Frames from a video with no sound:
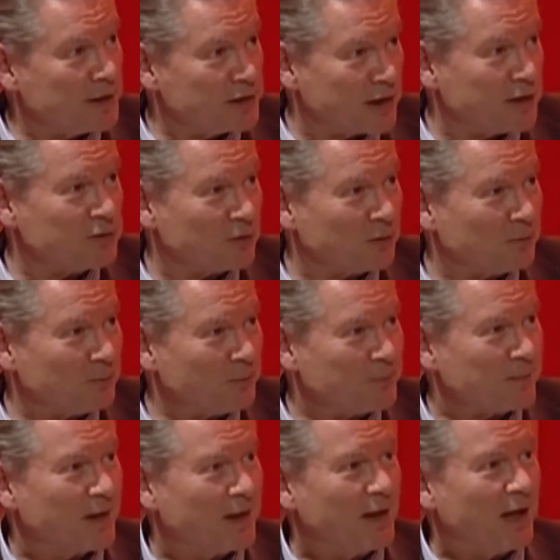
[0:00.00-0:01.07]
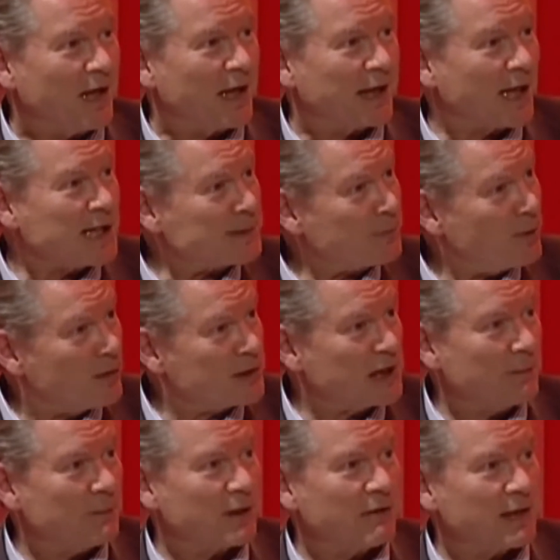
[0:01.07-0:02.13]
general. Fabulous. And I spoke to
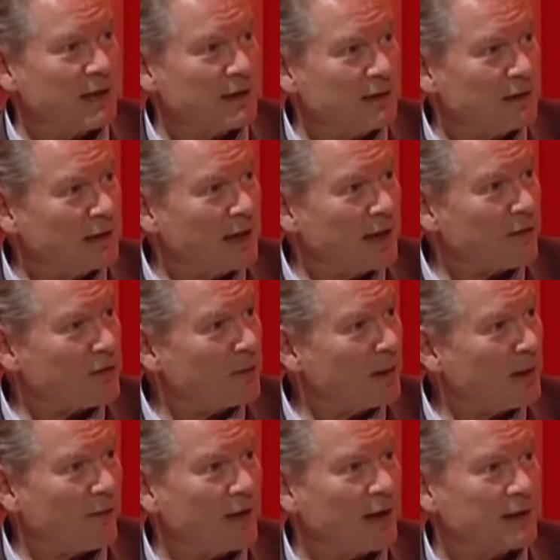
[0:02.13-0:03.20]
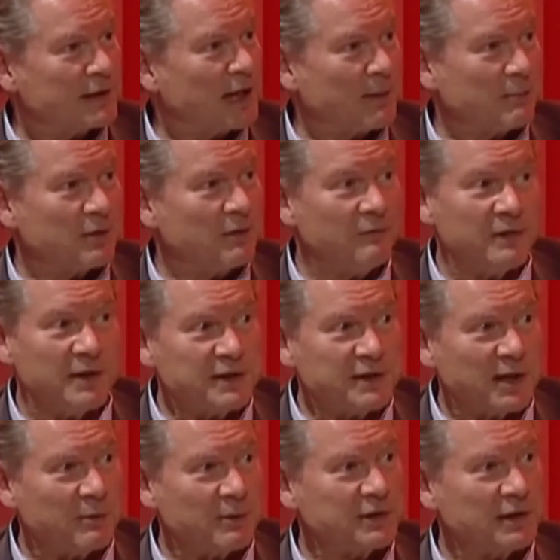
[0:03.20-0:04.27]
him at great length about that, and I'm convinced
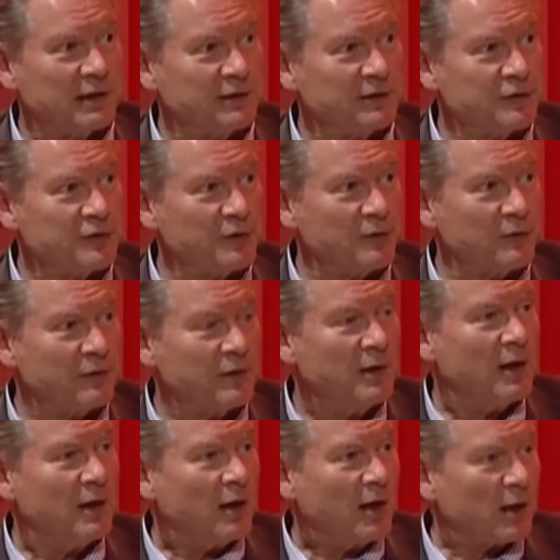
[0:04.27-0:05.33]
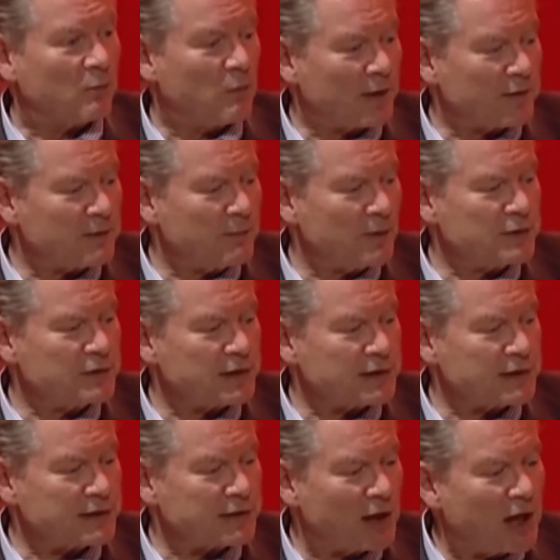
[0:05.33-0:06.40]
he was telling the truth. And one of the most
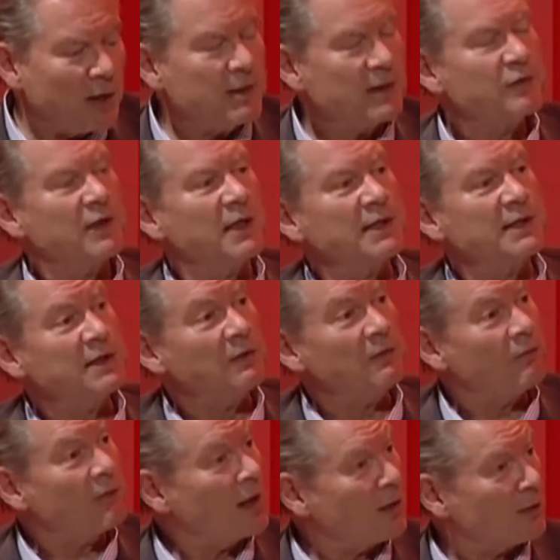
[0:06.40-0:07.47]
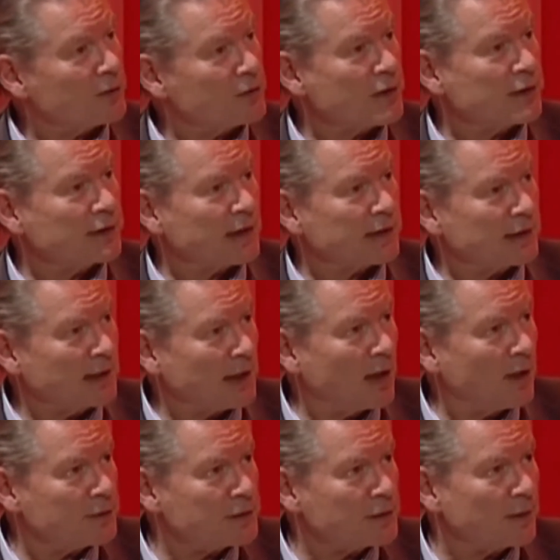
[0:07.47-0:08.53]
disturbing things he found during that
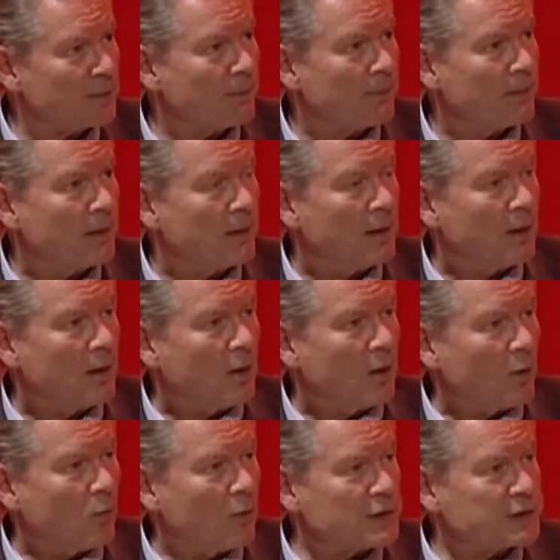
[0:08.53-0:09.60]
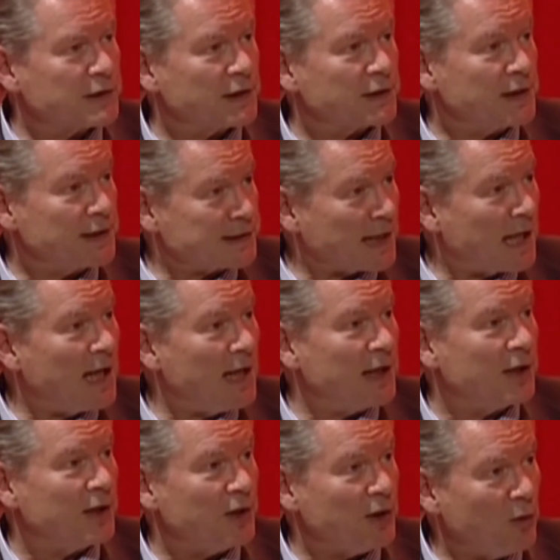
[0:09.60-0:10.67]
encounter was that this
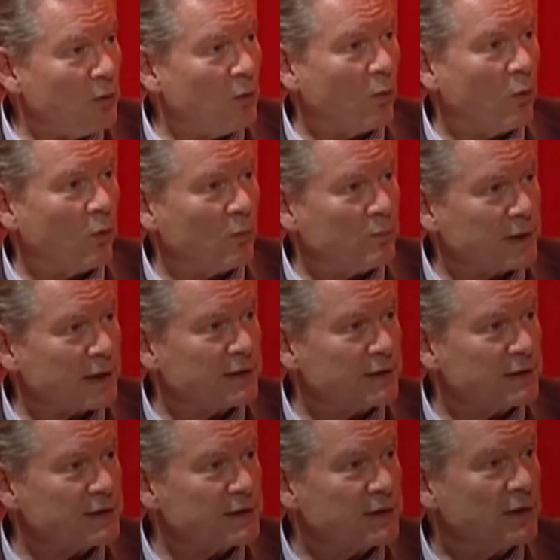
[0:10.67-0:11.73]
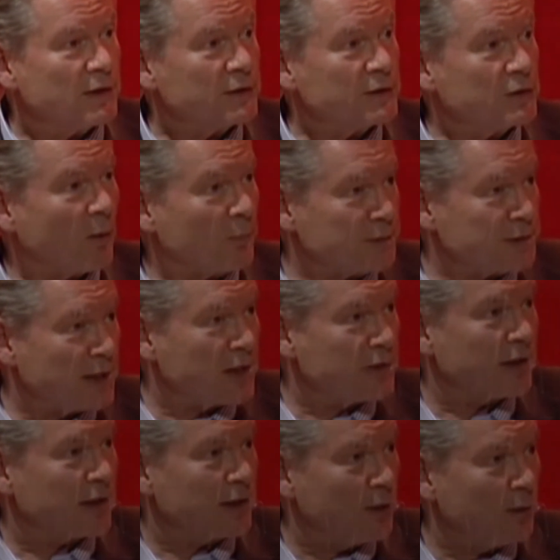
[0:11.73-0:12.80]
alien knew all Britain's top
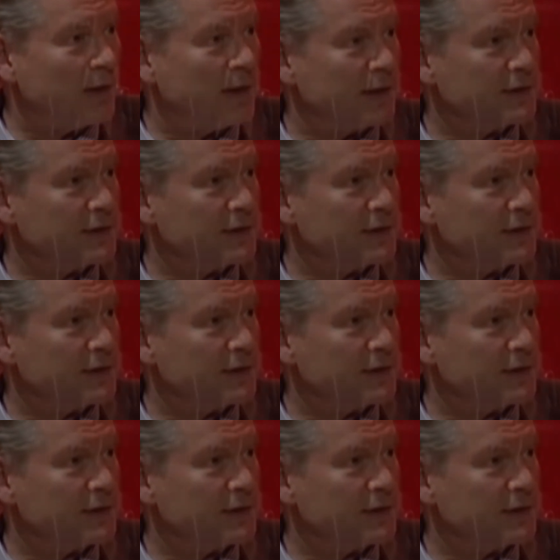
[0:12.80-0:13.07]
secret nuclear